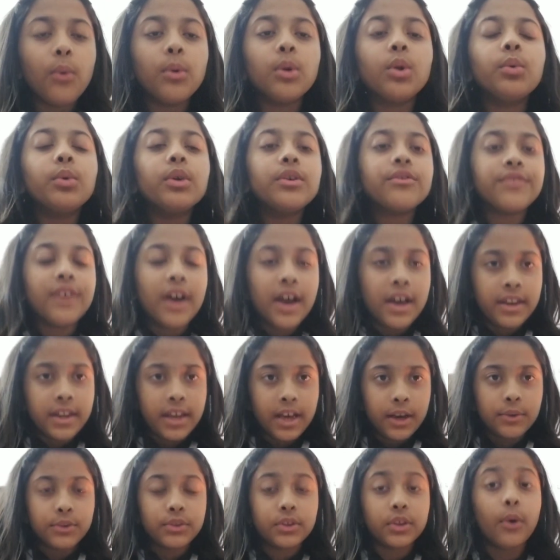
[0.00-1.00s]
we find
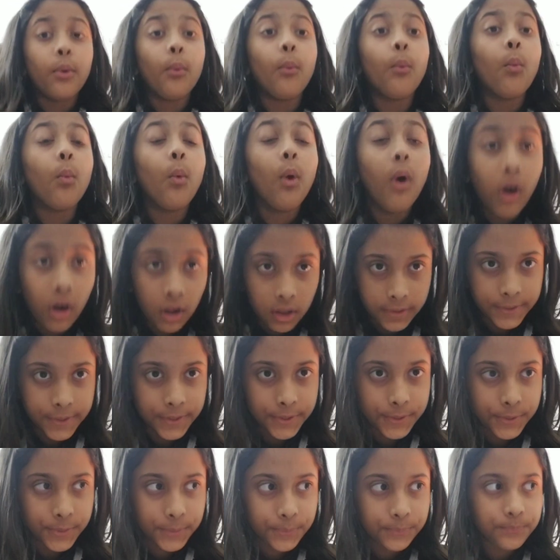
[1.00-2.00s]
out the
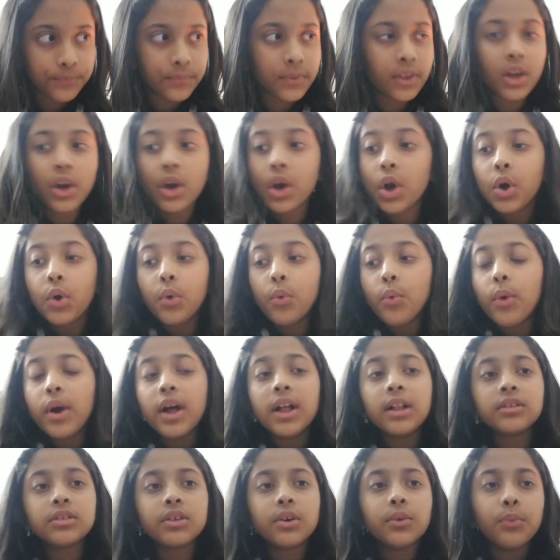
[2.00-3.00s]
volume?
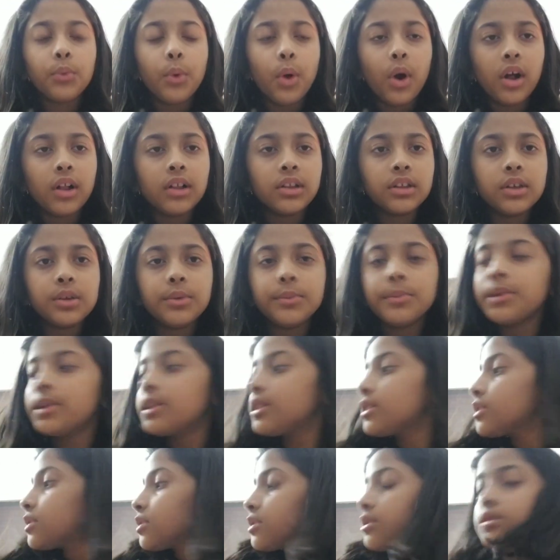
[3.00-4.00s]
Well, the volume
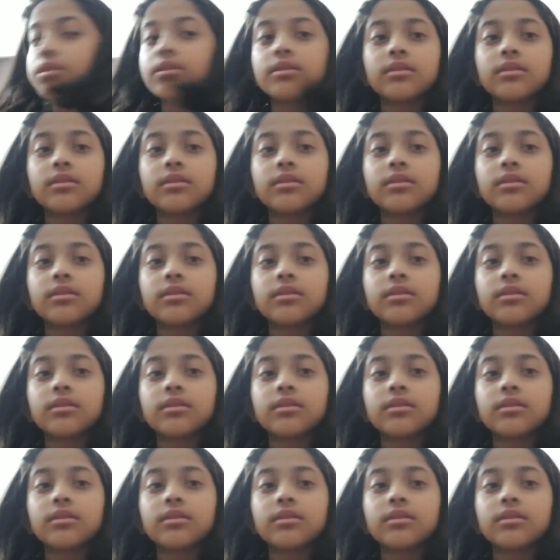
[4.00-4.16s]
is,